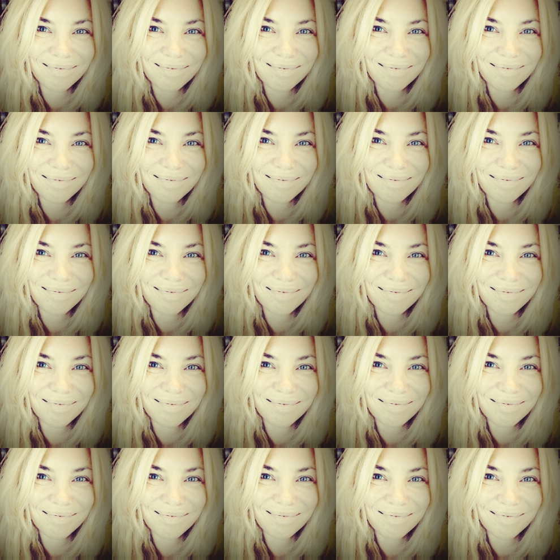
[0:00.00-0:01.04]

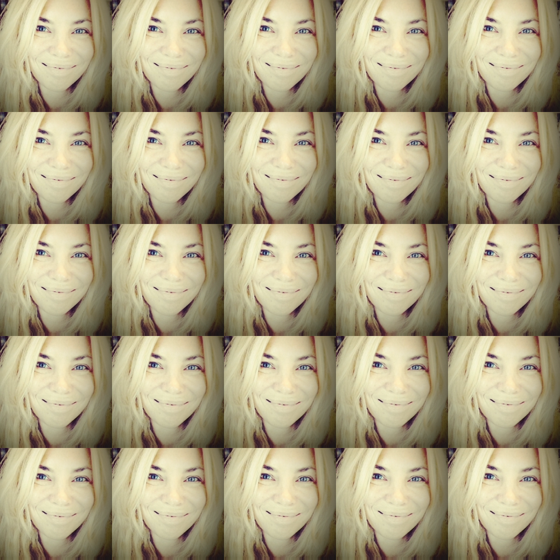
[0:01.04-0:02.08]

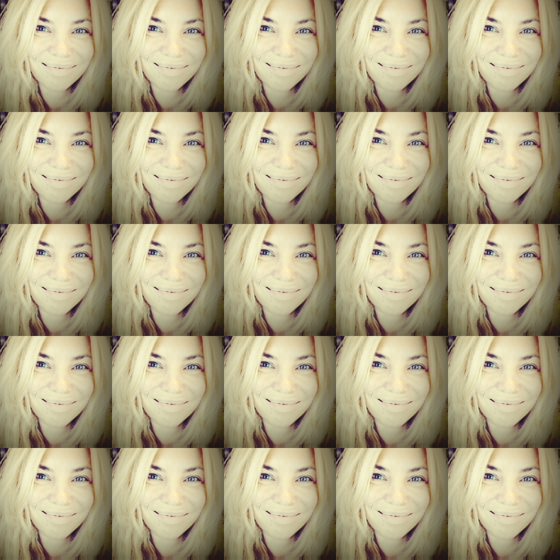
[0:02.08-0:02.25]
No one is speaking in this clip.